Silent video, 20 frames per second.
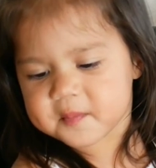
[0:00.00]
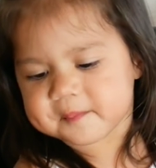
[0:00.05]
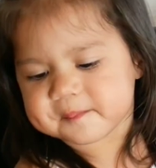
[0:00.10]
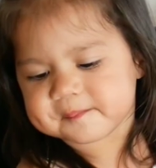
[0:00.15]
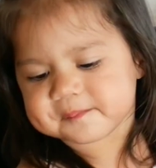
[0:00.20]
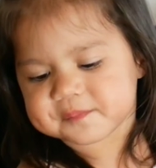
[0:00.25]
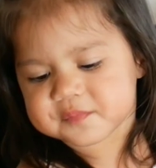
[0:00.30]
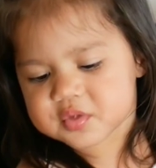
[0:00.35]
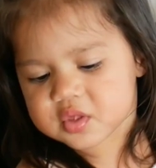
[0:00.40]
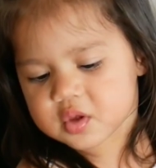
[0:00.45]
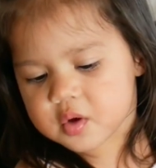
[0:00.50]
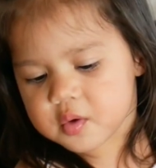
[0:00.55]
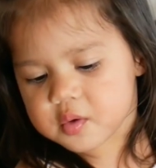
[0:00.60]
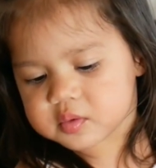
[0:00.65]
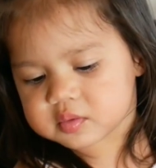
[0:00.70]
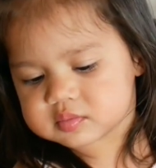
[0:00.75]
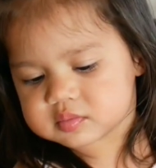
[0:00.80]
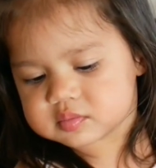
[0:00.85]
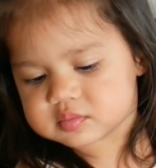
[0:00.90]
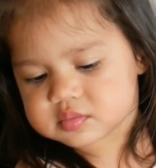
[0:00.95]

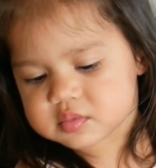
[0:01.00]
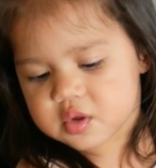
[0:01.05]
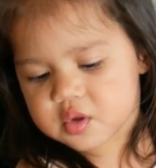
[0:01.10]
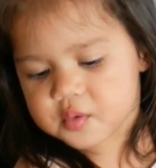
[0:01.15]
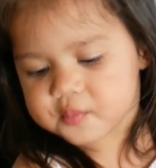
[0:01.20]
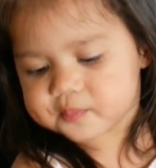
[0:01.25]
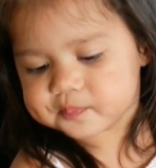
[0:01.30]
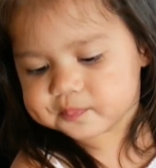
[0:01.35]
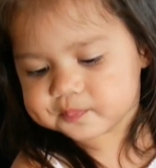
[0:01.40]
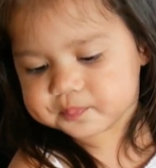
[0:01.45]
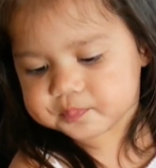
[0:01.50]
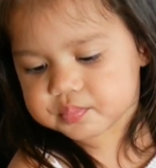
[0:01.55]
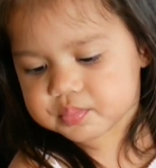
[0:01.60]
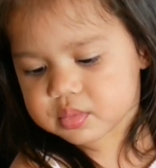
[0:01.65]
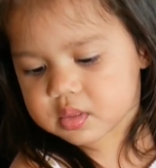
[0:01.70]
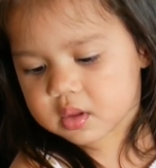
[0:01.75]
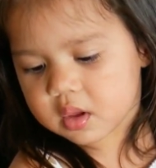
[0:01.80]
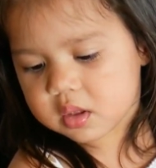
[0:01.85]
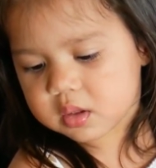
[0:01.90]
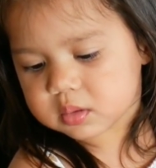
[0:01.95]
Yummy! You like it,
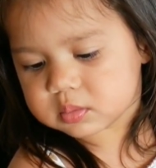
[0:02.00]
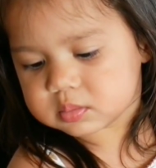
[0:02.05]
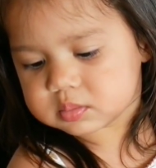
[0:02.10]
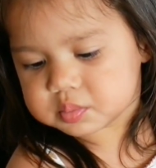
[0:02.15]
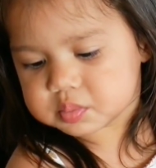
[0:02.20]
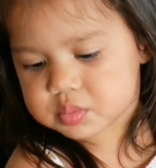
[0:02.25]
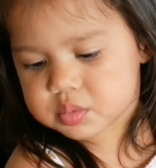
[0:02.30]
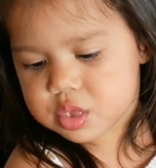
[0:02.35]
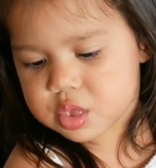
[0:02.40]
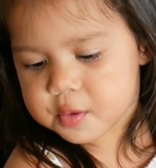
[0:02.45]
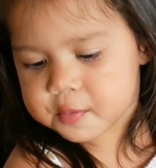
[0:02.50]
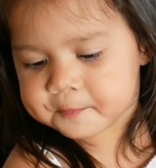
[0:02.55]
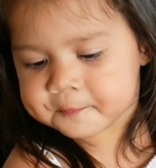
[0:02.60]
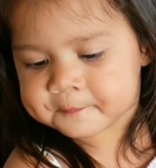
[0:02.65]
Aisha?